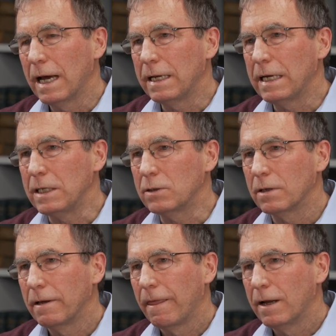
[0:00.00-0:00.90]
and He's
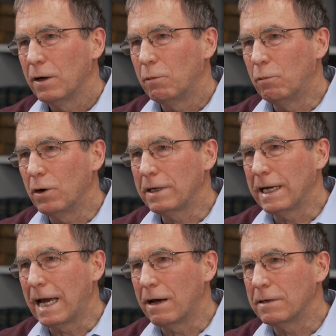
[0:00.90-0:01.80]

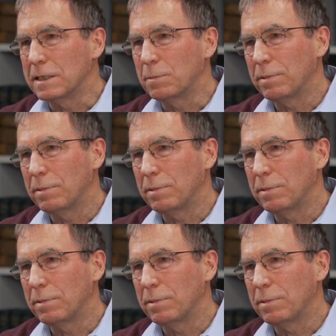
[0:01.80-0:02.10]
working out His